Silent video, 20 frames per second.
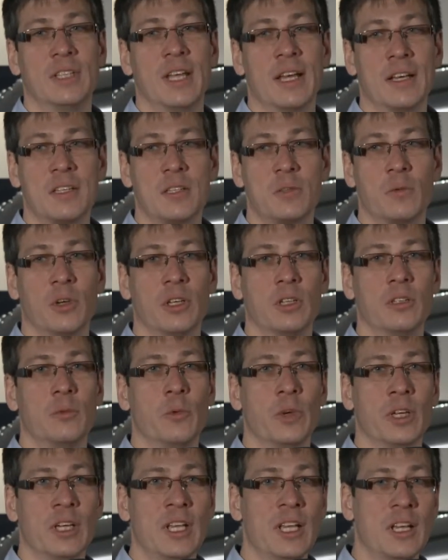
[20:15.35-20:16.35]
tax
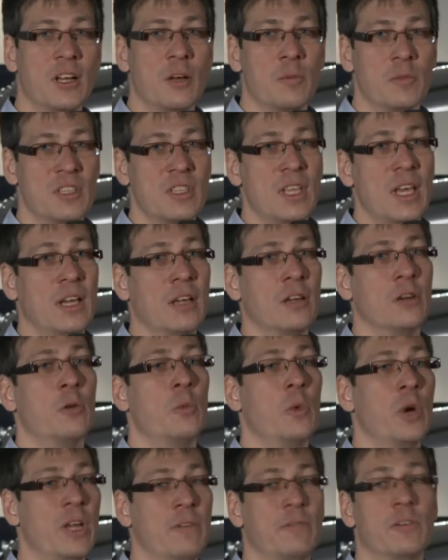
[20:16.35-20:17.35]
when income is taken
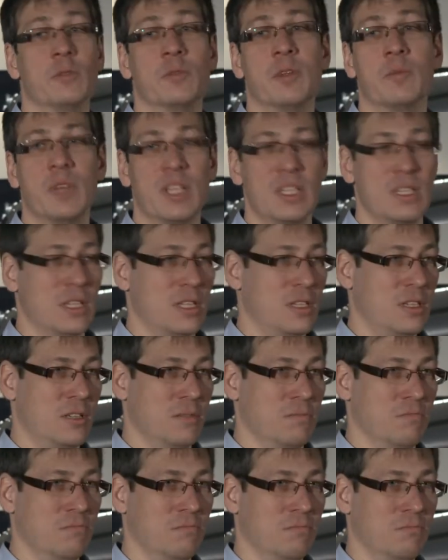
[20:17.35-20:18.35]
away from the
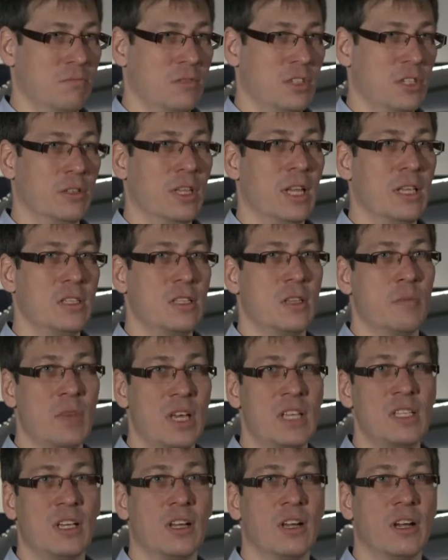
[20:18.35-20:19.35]
business. So that's the
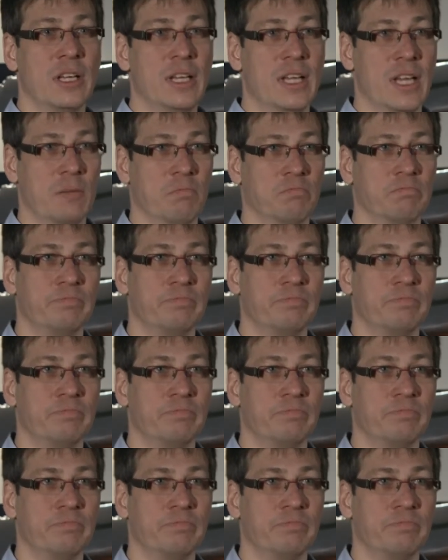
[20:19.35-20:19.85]
basic idea.